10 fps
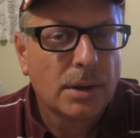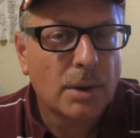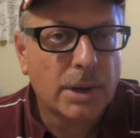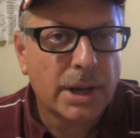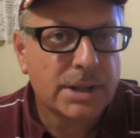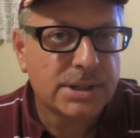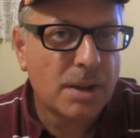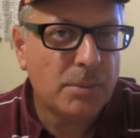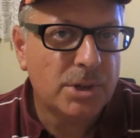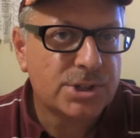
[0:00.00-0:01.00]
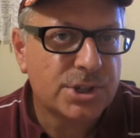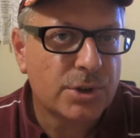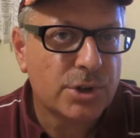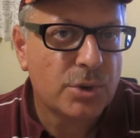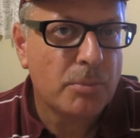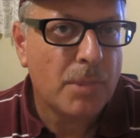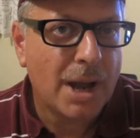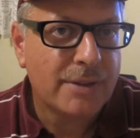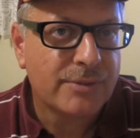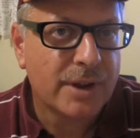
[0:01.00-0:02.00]
Okay guys, I'm going to show you
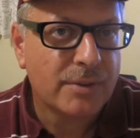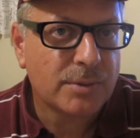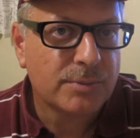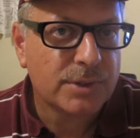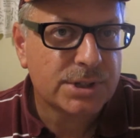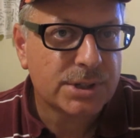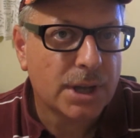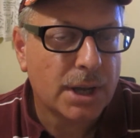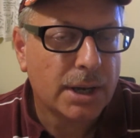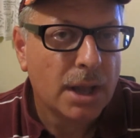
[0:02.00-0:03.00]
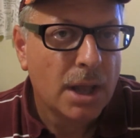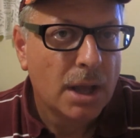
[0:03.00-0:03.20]
my favorite fishing knot.